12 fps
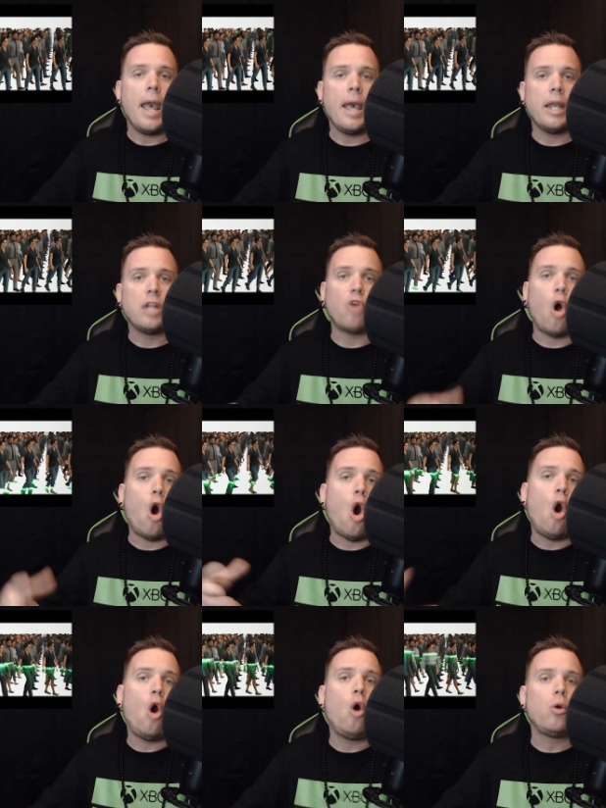And it's
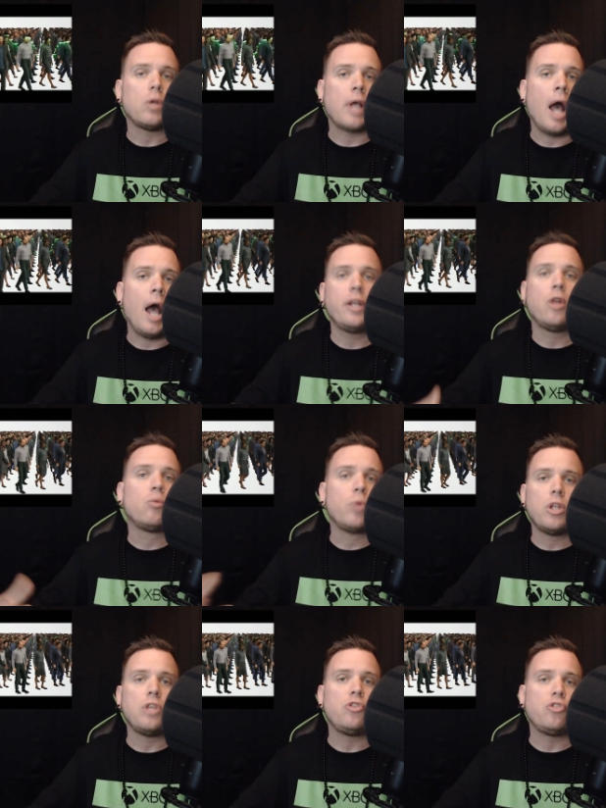all kind of
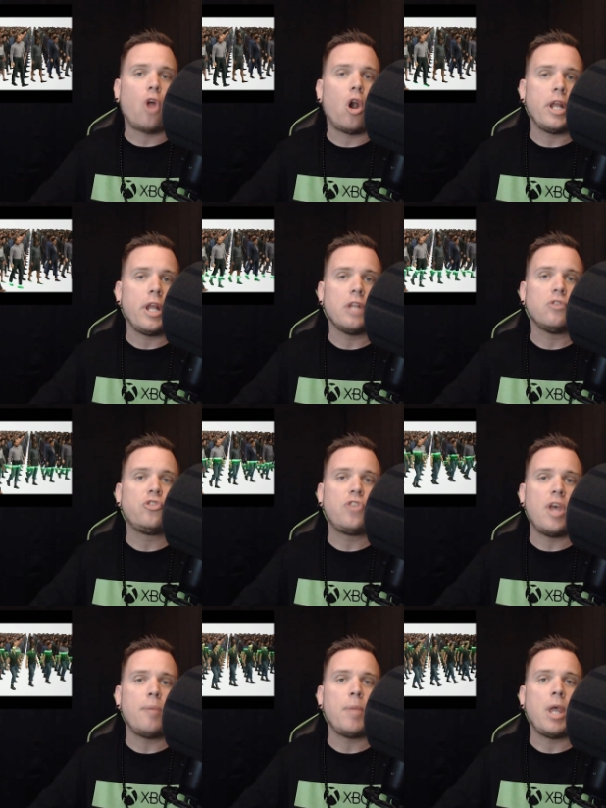really starting and
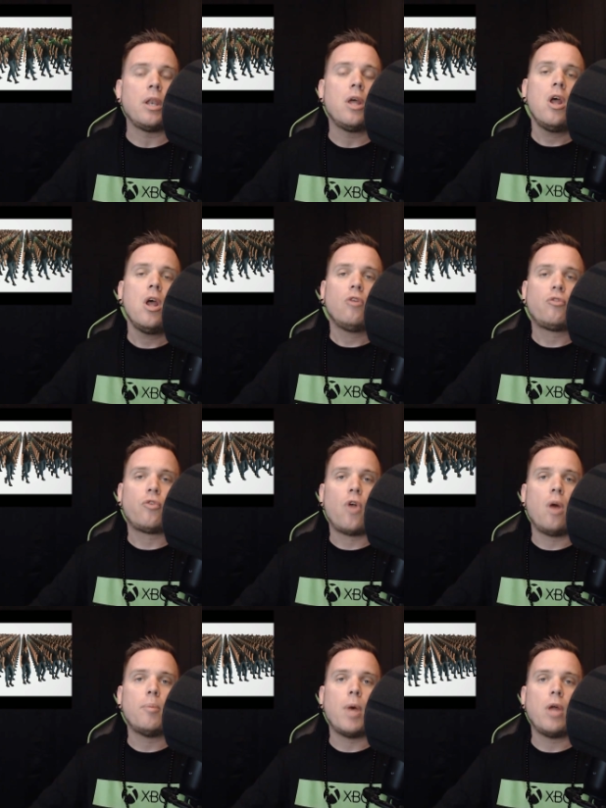stemming
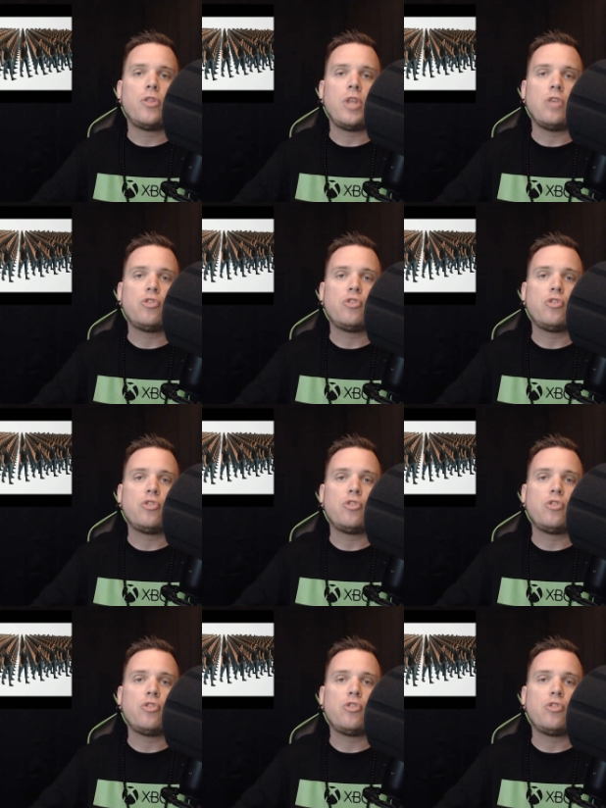from the